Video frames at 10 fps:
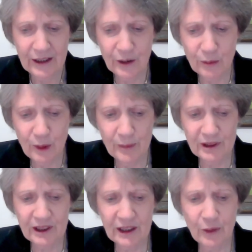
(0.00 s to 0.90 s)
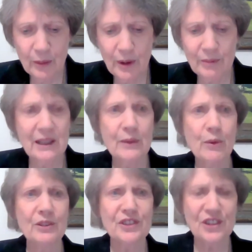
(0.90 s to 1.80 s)
And at Women Deliver, we really
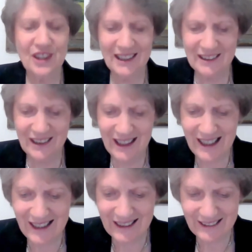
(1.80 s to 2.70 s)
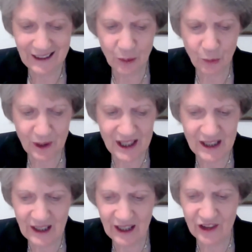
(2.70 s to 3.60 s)
want to take to heart how
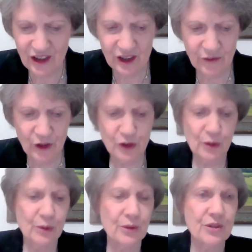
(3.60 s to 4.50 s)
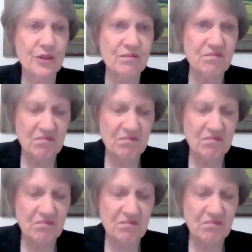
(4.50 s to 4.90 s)
we as individuals,